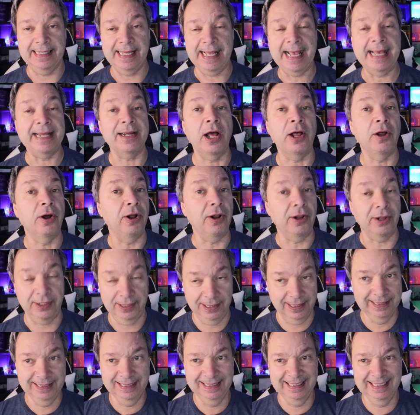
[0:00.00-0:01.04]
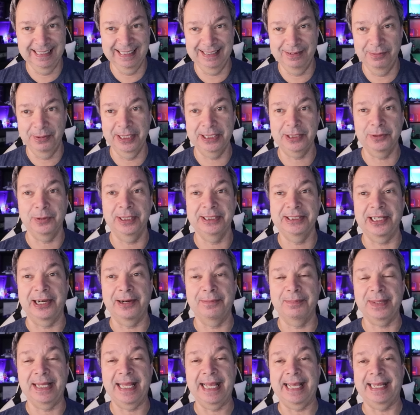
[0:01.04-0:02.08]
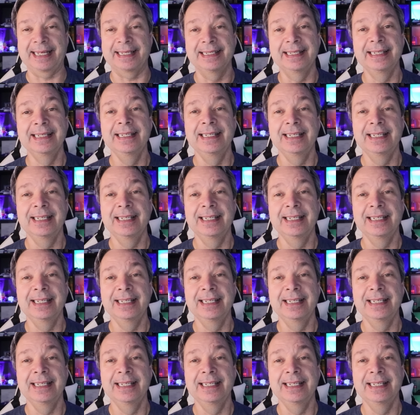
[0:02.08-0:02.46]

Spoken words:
at all, which was our plan.